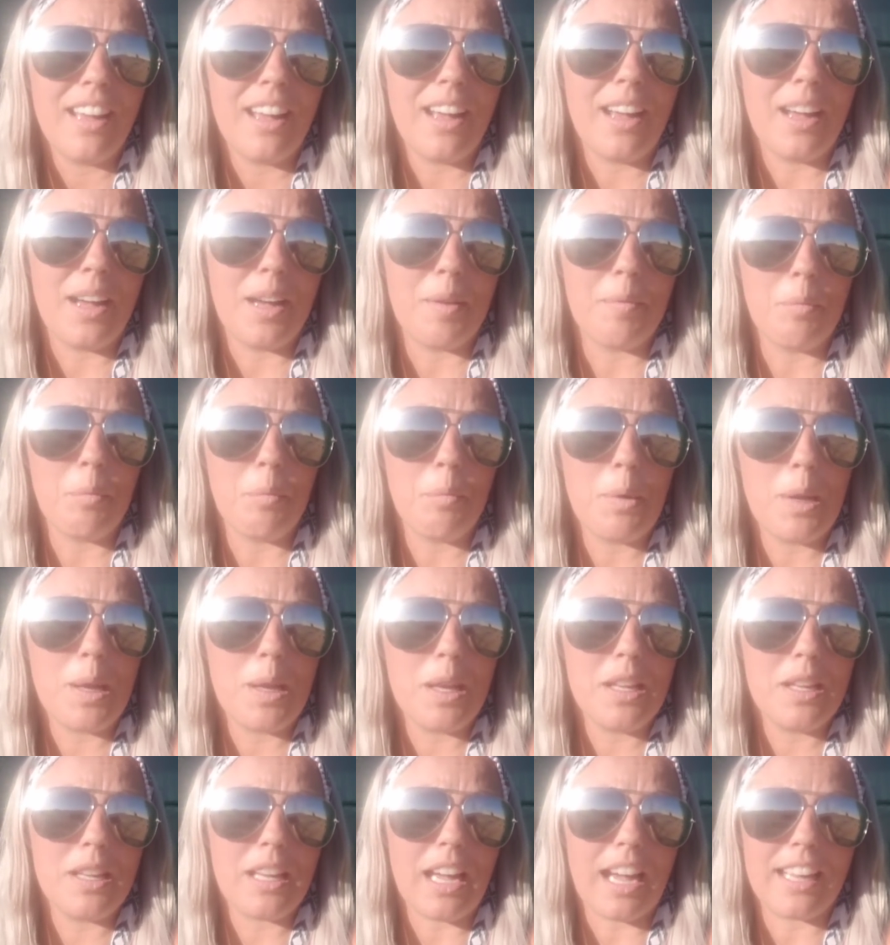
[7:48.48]

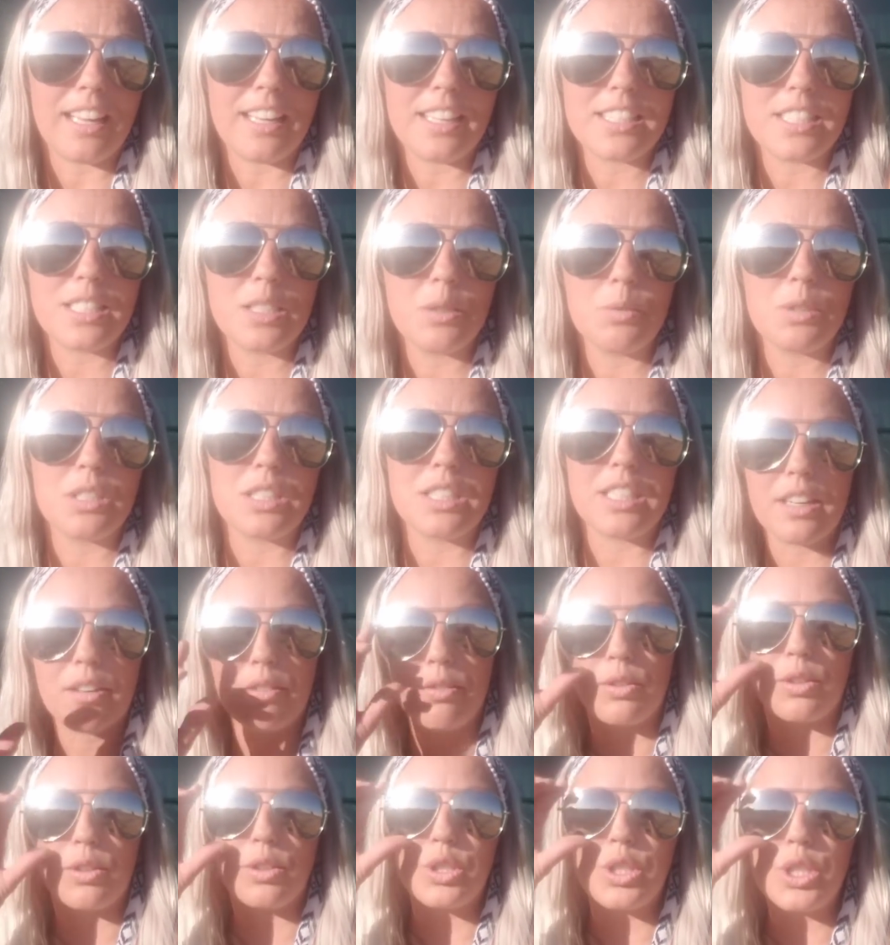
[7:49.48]
I guess it was
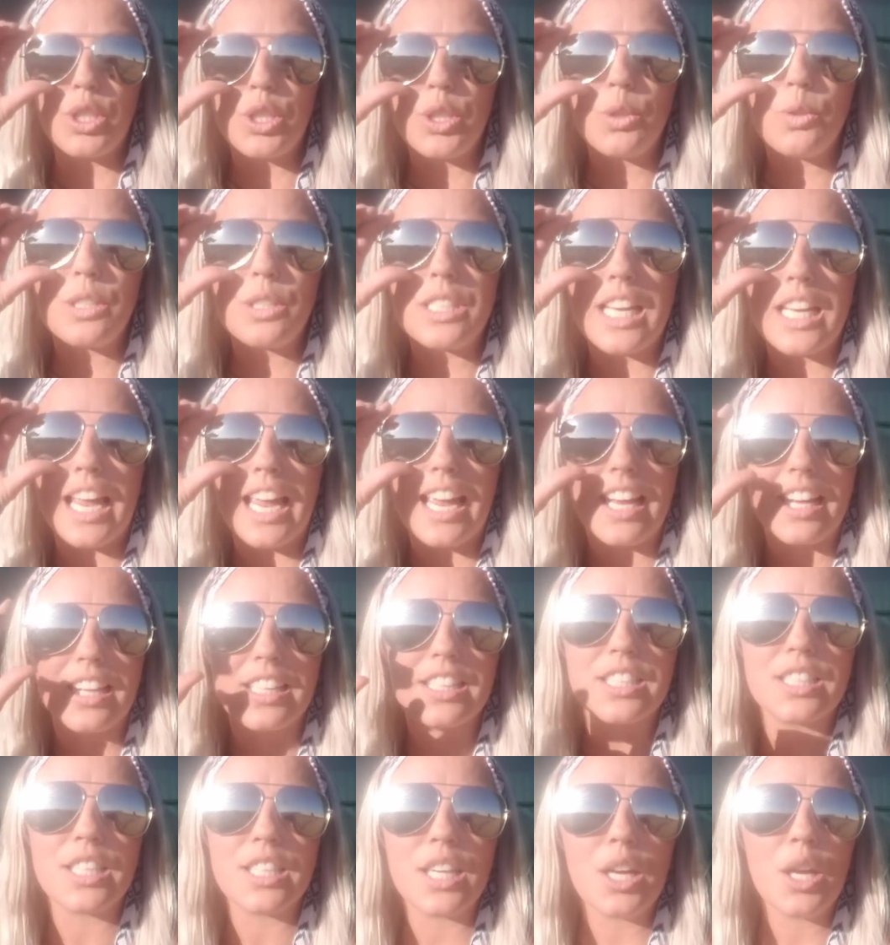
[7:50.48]
like for 2
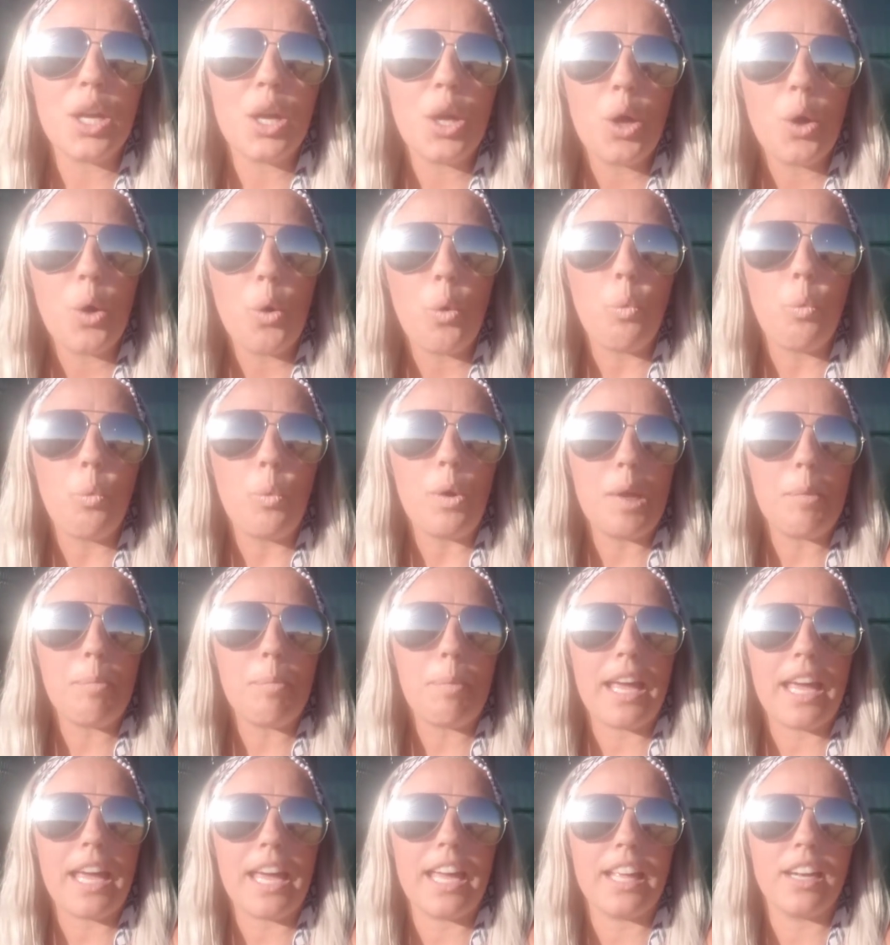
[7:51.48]
tanks,
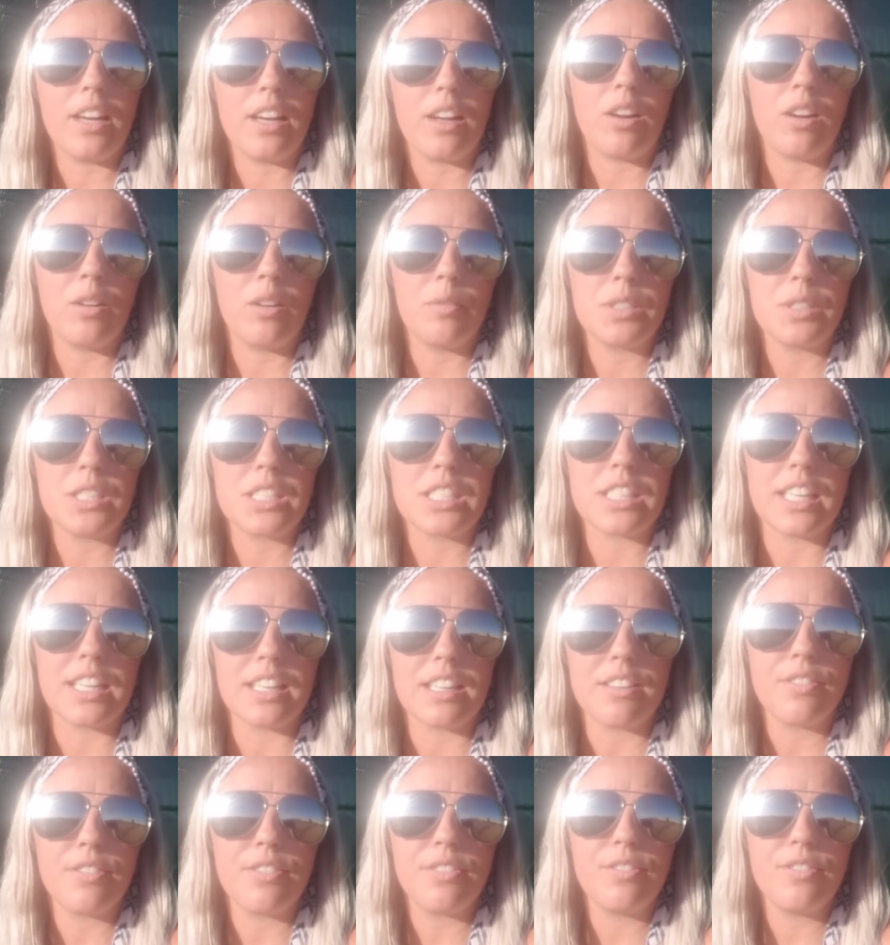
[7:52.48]
we paid almost
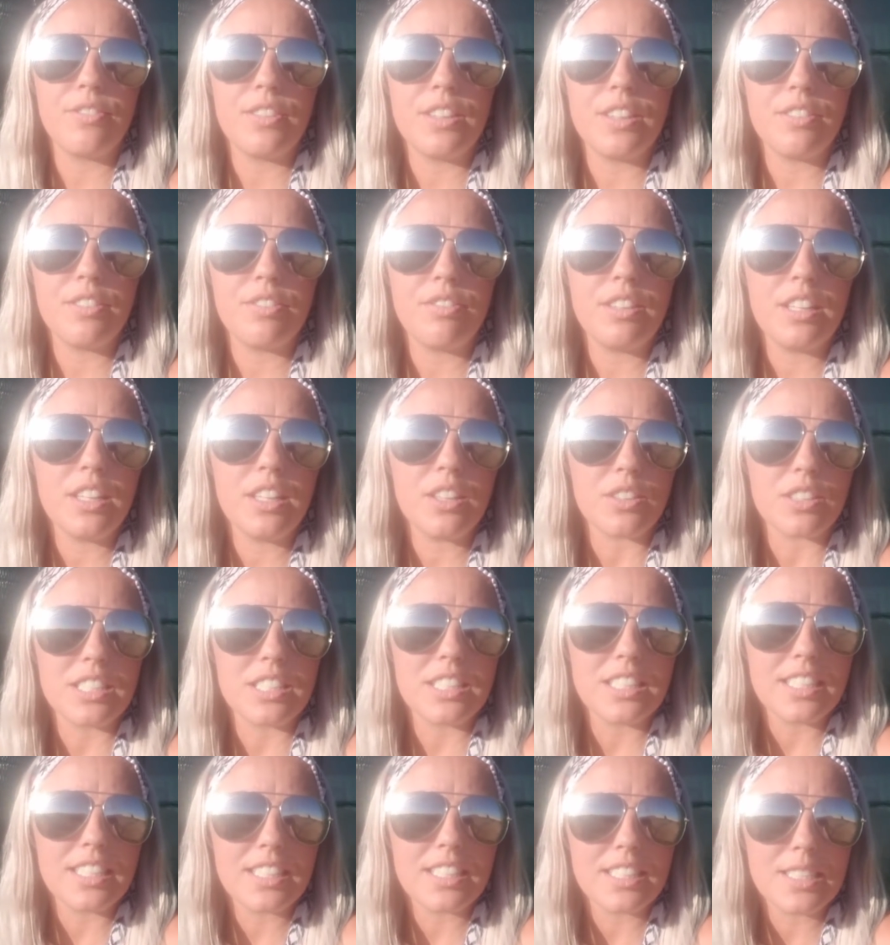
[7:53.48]
like 50 or
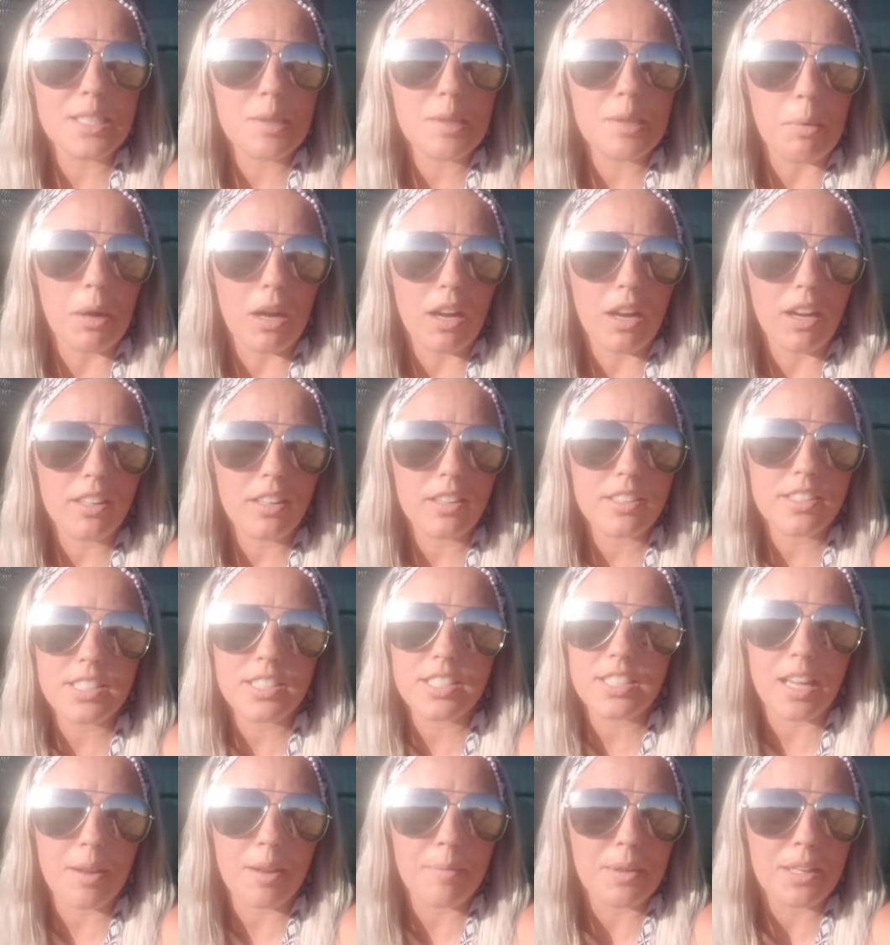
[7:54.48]
60
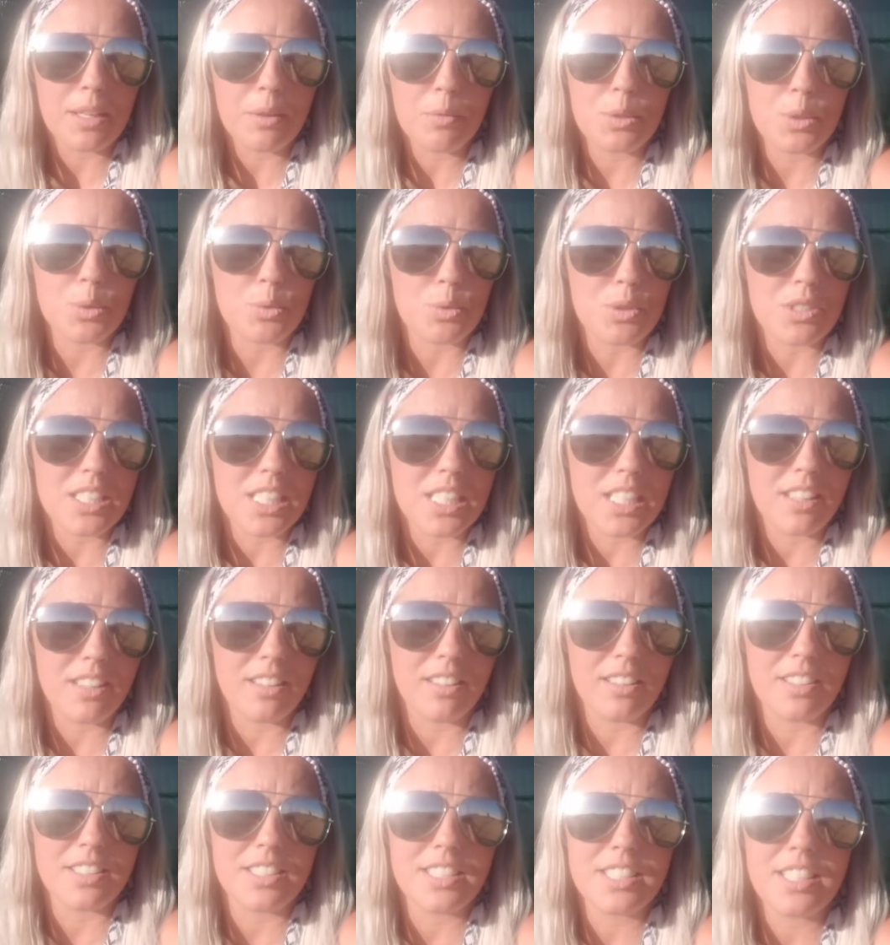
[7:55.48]
bucks. I mean, it was
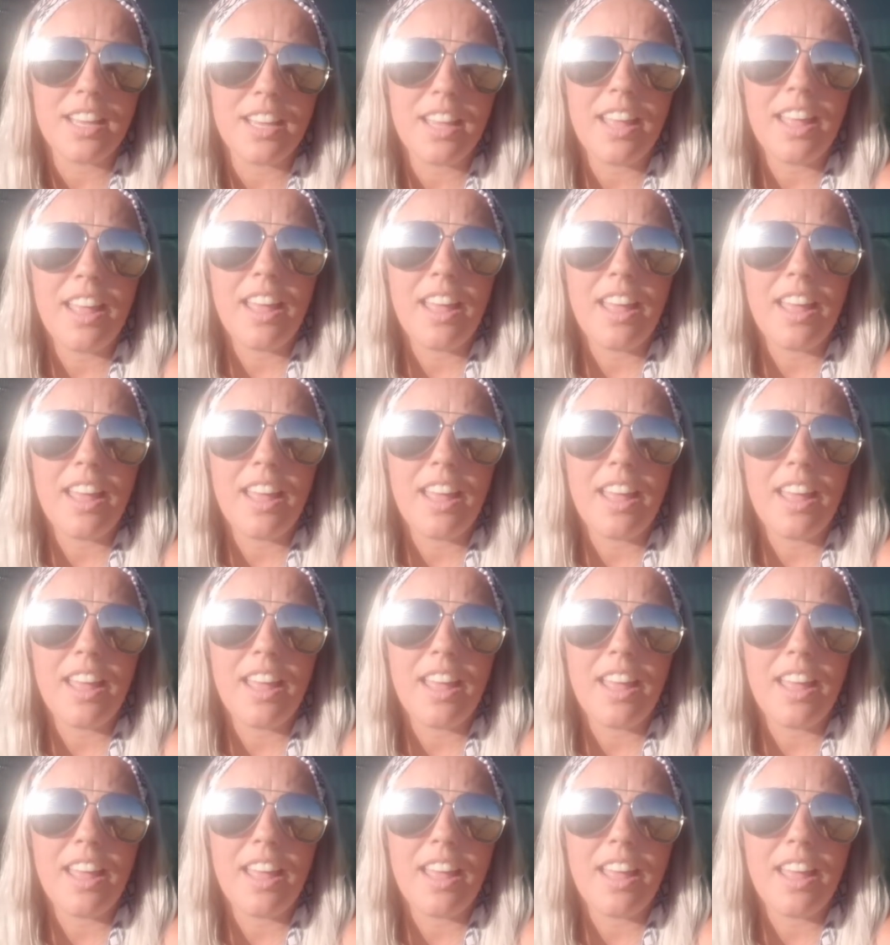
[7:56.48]
ridiculous.